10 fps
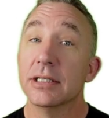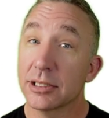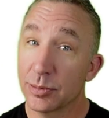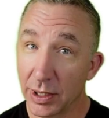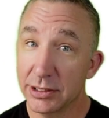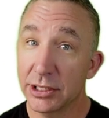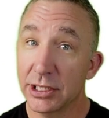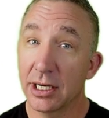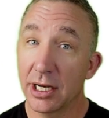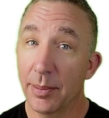Spongy
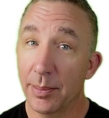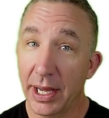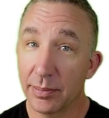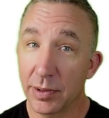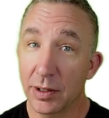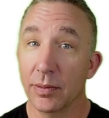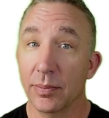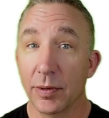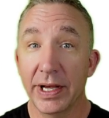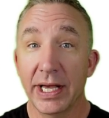and compact bone,
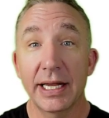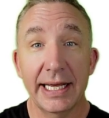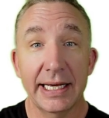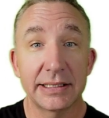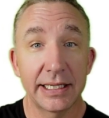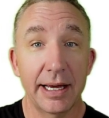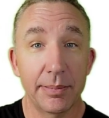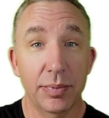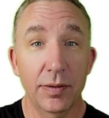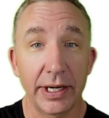but we got to get to
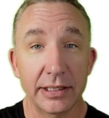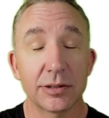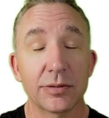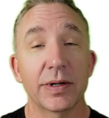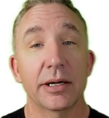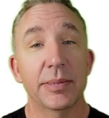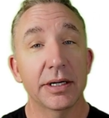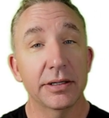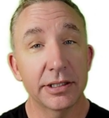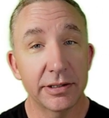that point. We got to be
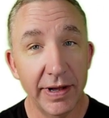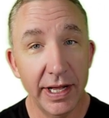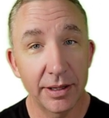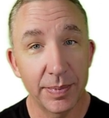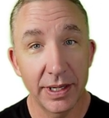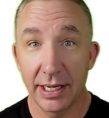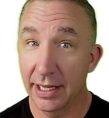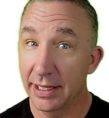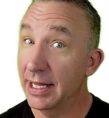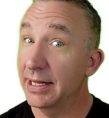able to develop it,
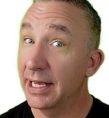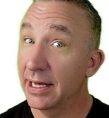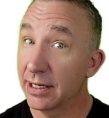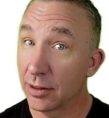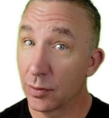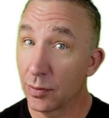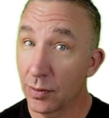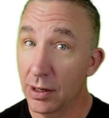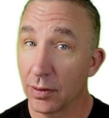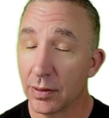and then they got to
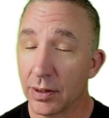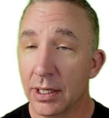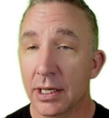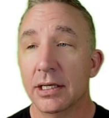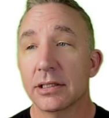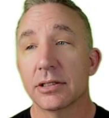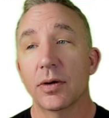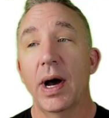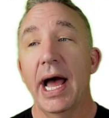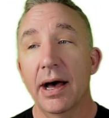grow.
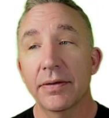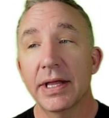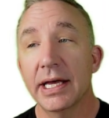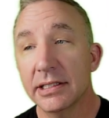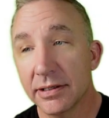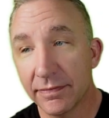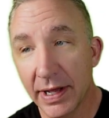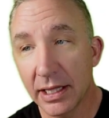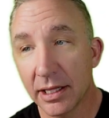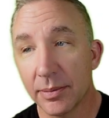So how they
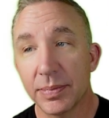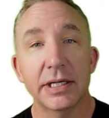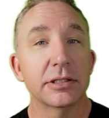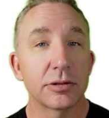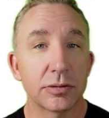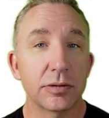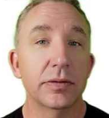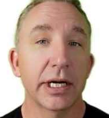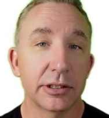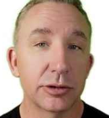develop is
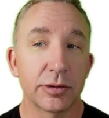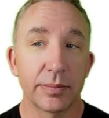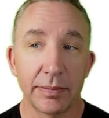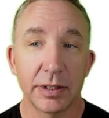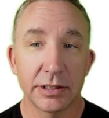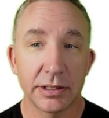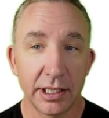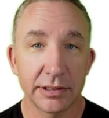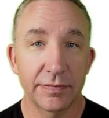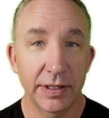through intramembranous
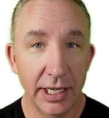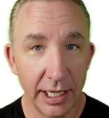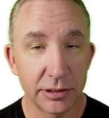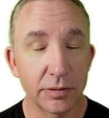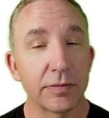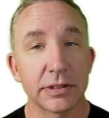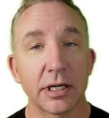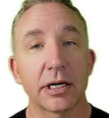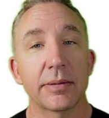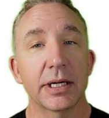ossification when we
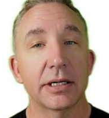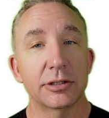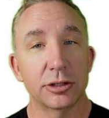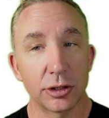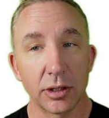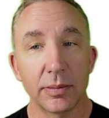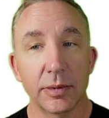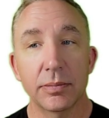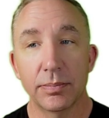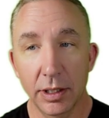talk about our
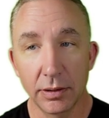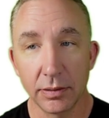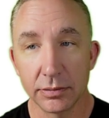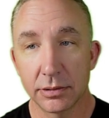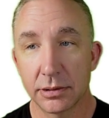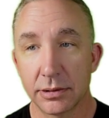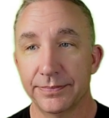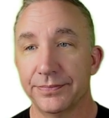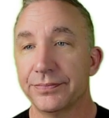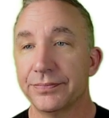dermal bones.
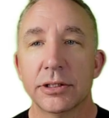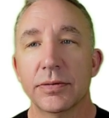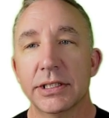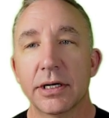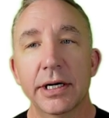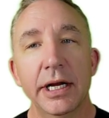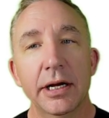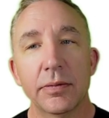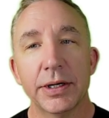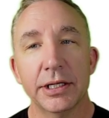So we start
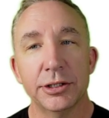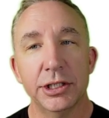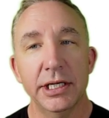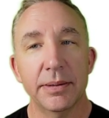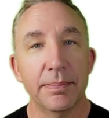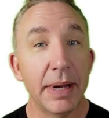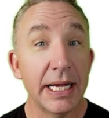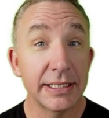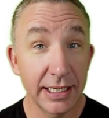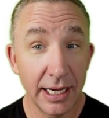here with a sheet of
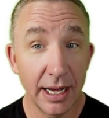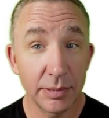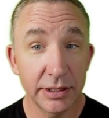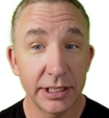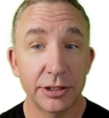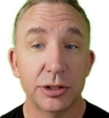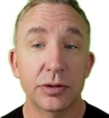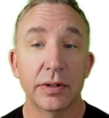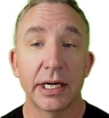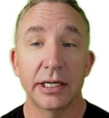mesenchymal
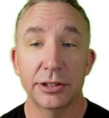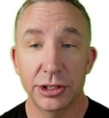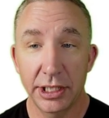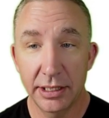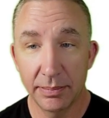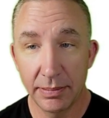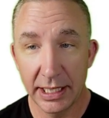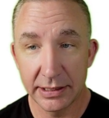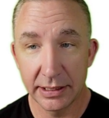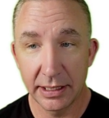tissue and a sheet of
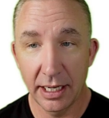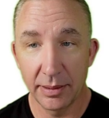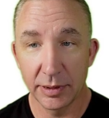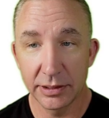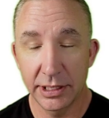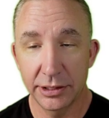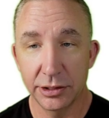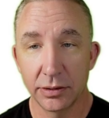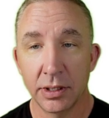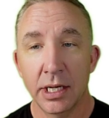mesenchymal
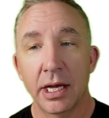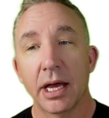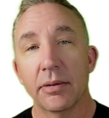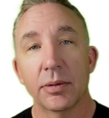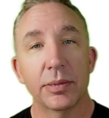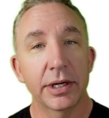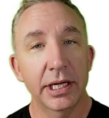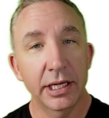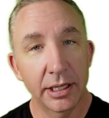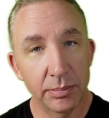tissue. And we're
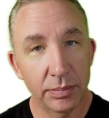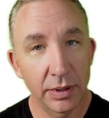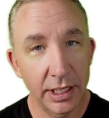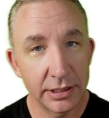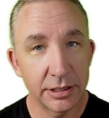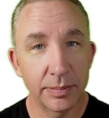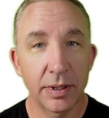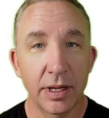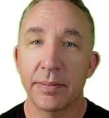bringing in blood supply.